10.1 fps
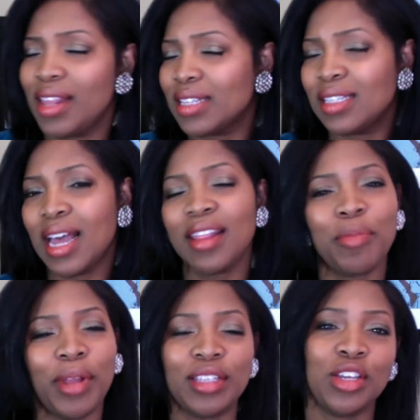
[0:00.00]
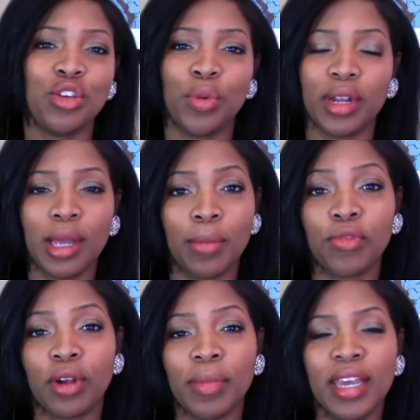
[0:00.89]
That's not the place that you want to come
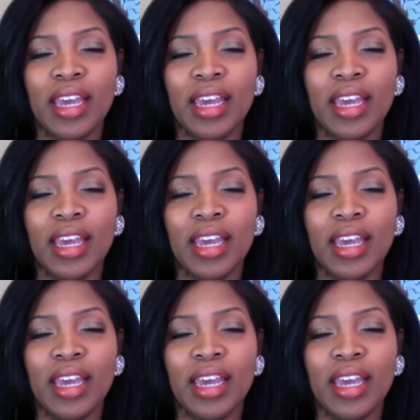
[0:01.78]
from.